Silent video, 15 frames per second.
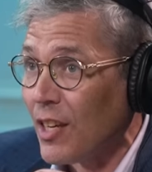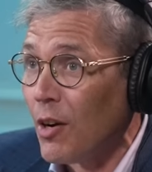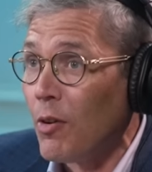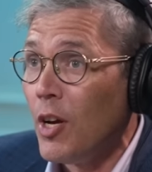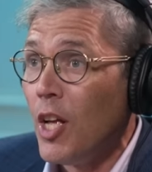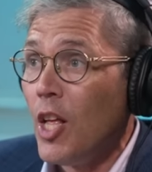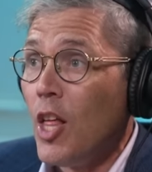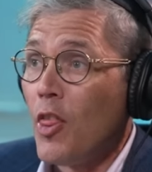ago.
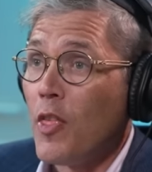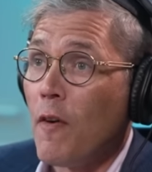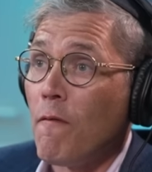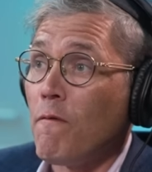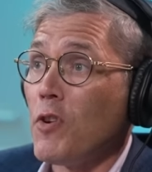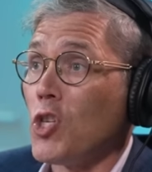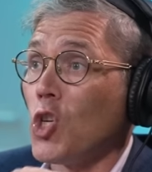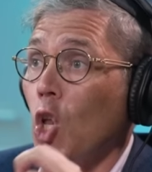The
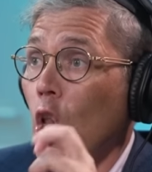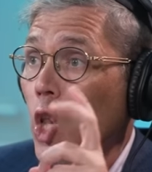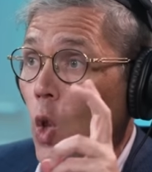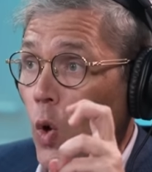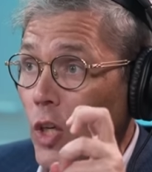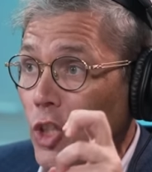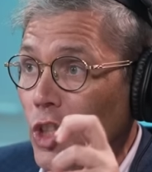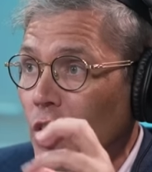official
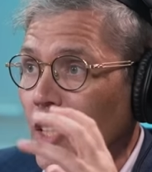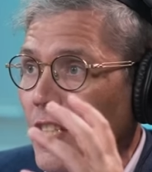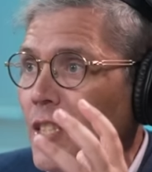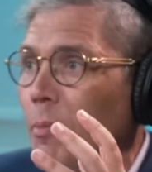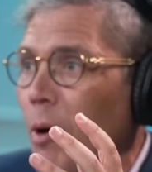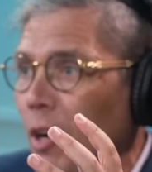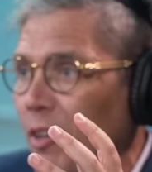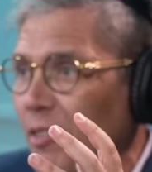launch is
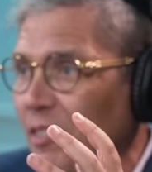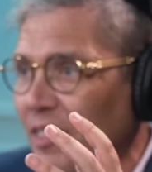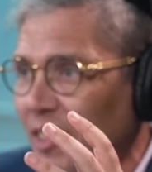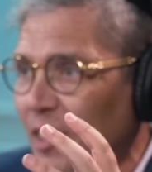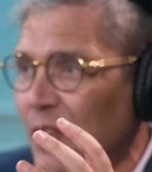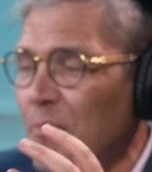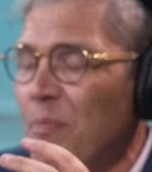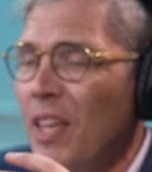tomorrow. You
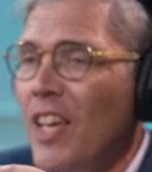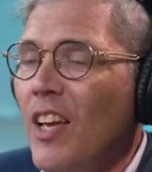know,